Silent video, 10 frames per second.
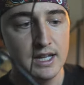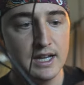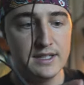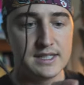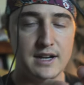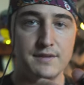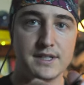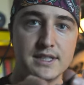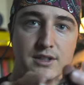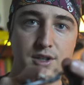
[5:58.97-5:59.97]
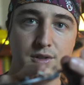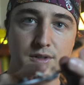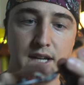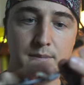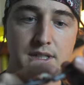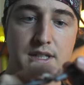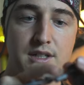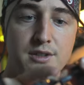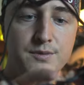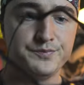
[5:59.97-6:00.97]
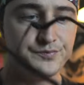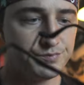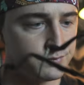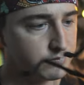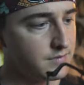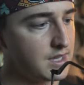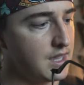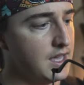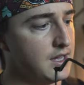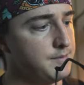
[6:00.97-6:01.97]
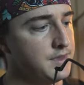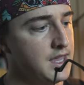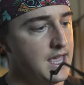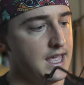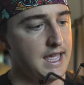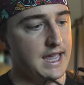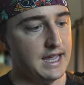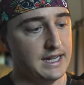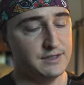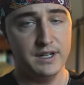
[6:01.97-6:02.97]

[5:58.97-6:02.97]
that's kind of a silicone type material. And it's